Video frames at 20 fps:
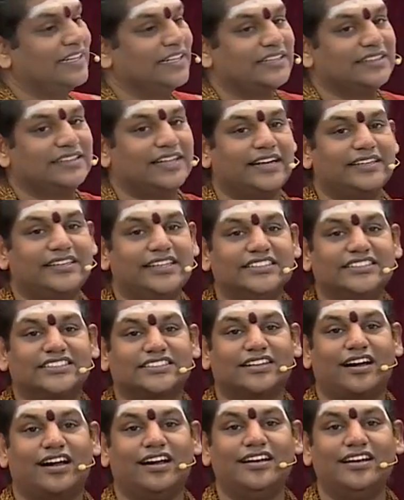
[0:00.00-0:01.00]
That is
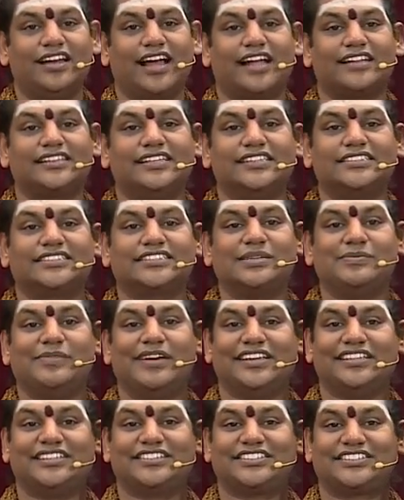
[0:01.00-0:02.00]
called others
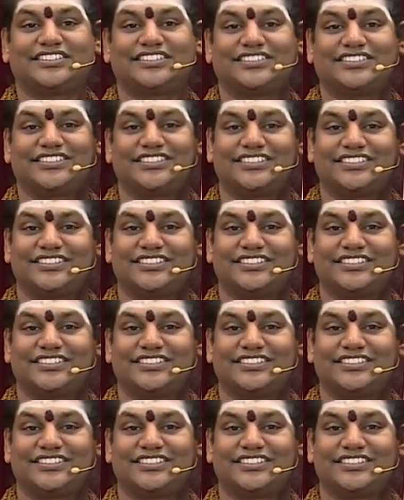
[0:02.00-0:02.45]
image.